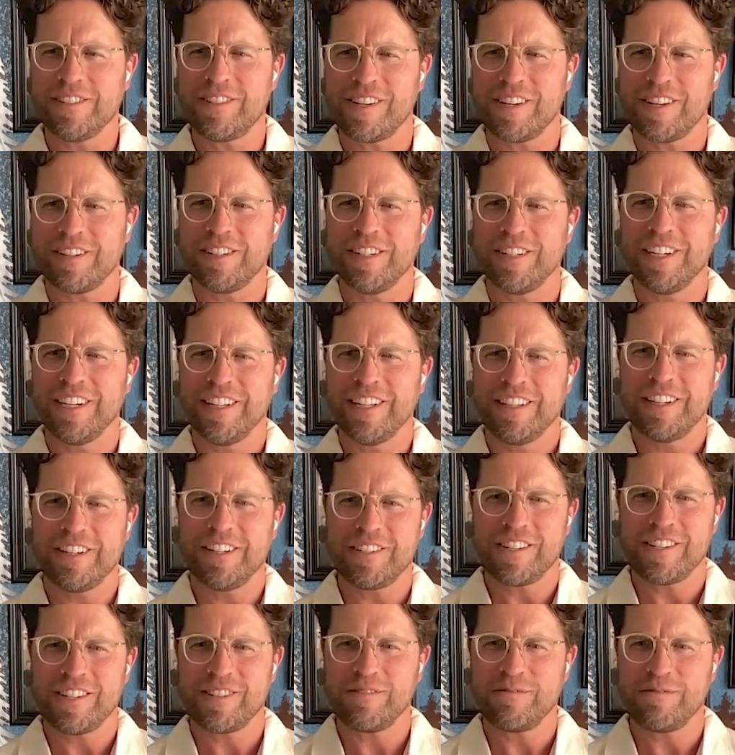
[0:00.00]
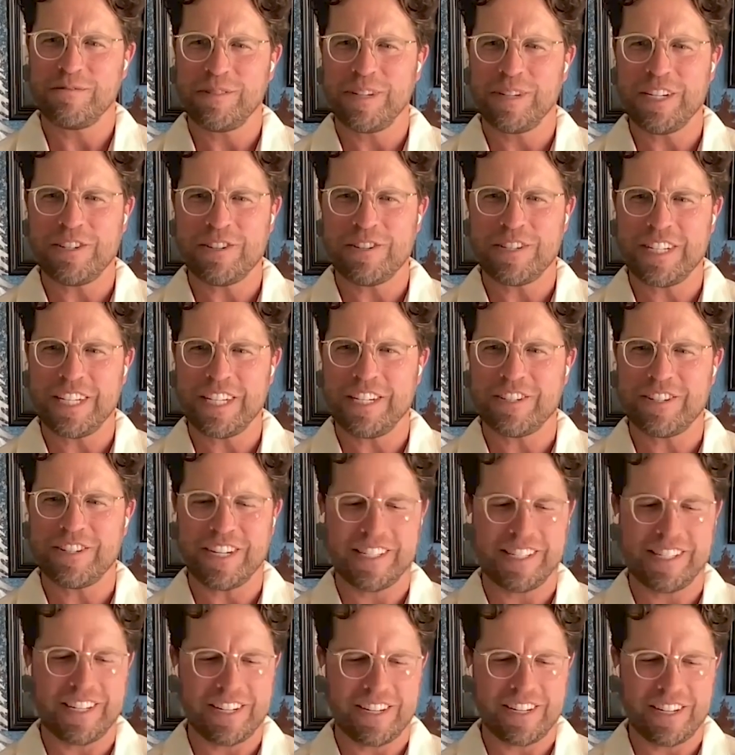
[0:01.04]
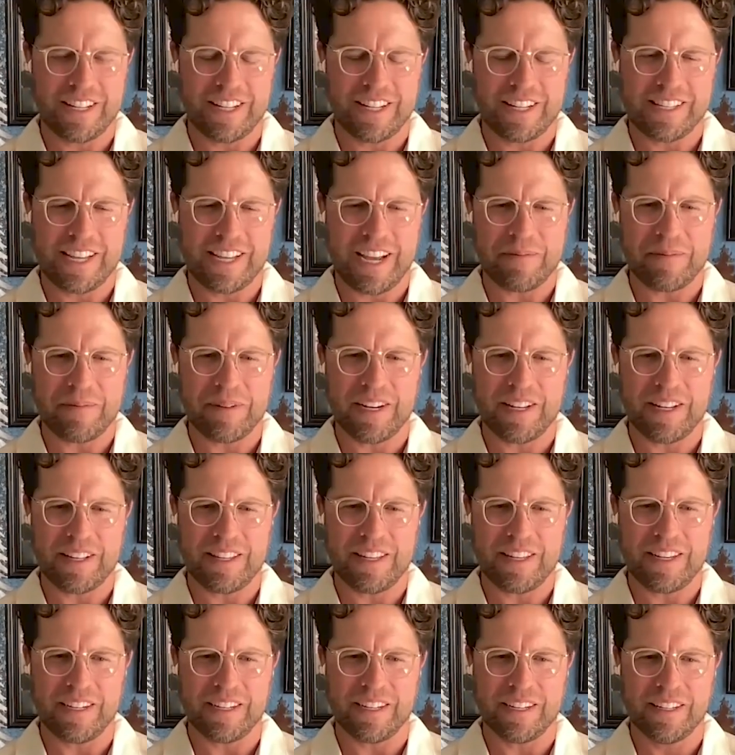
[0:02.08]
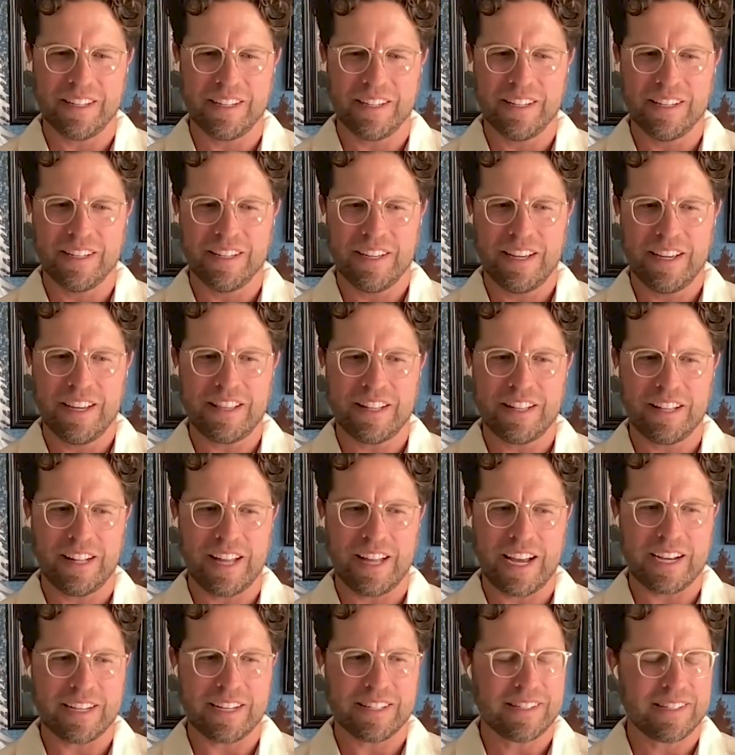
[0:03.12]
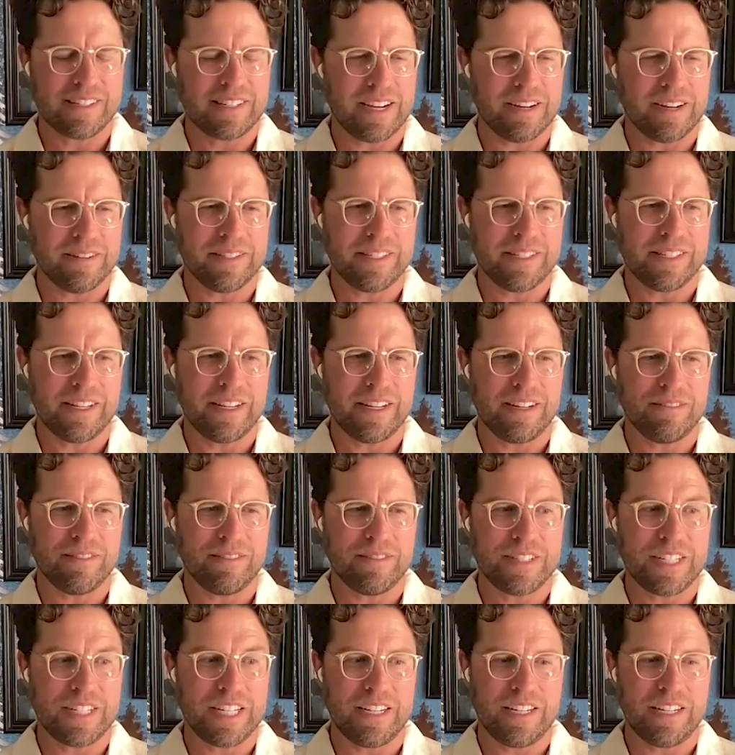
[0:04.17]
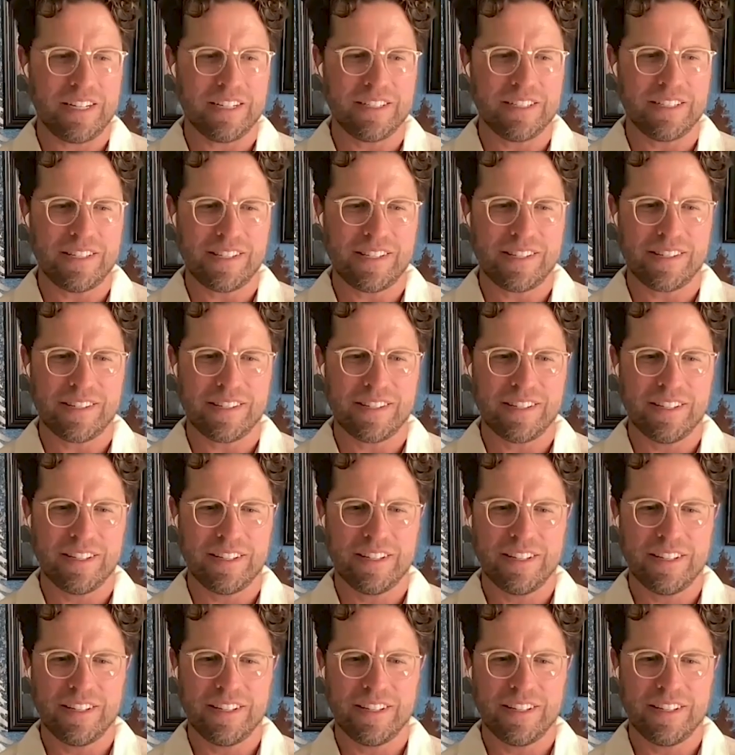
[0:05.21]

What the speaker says: So there's this interesting transition that's happened, I think, in the last, I would say 15 years,